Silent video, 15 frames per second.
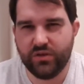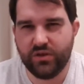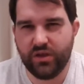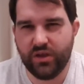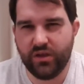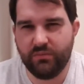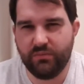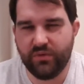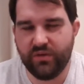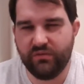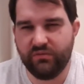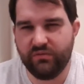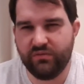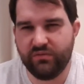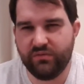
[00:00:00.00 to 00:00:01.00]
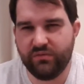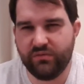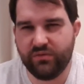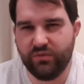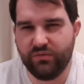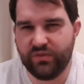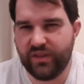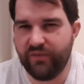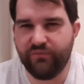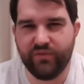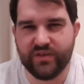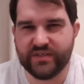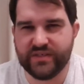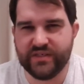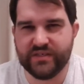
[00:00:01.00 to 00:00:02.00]
sort of
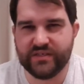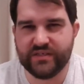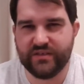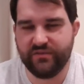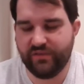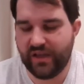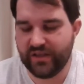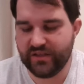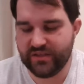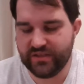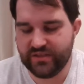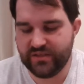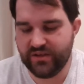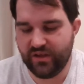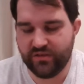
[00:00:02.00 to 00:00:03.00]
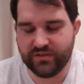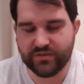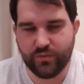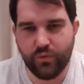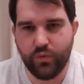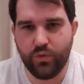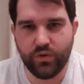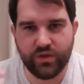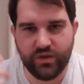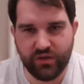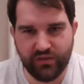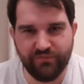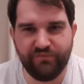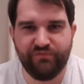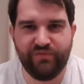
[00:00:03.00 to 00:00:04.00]
differences. The fact that, you know, it's Ork, you
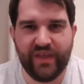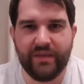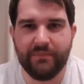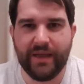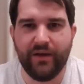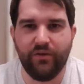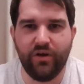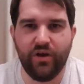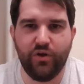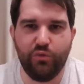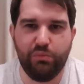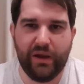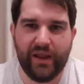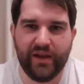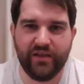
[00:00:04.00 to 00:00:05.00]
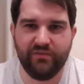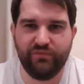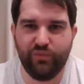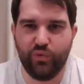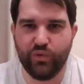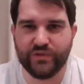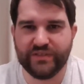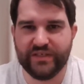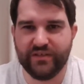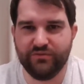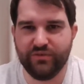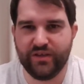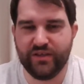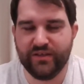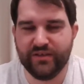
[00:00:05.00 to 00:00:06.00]
can theme out a whole planet of Ork
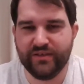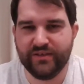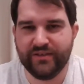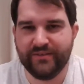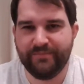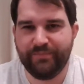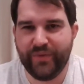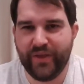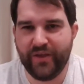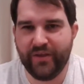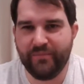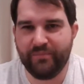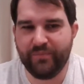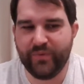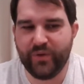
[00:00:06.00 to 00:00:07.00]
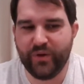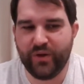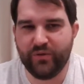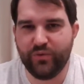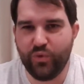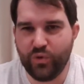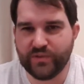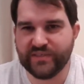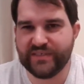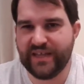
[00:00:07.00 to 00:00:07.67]
scenery. You know, Orks have